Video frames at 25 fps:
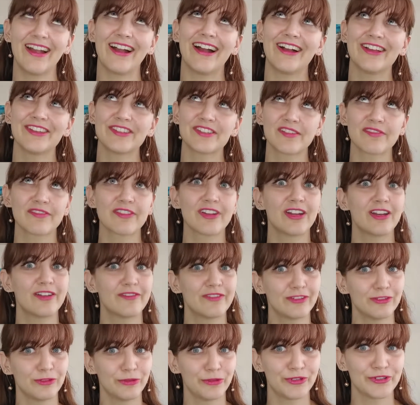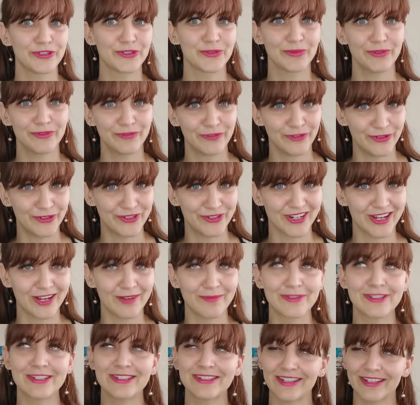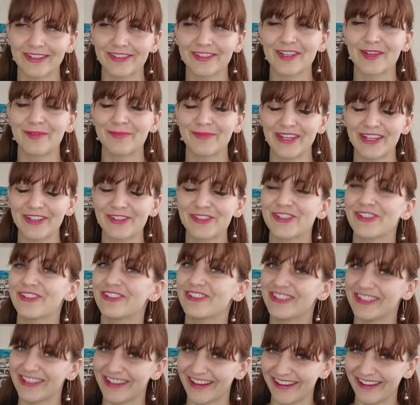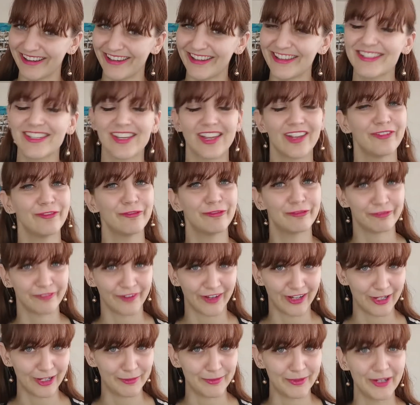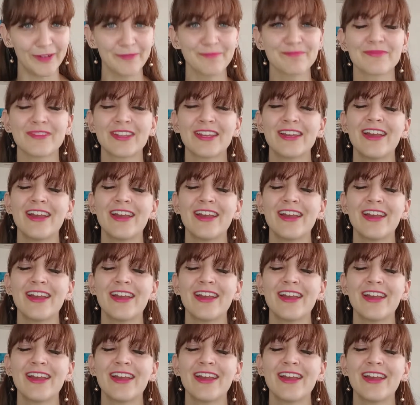As I've kind of alluded to a few times, it does come down to your diet and fiber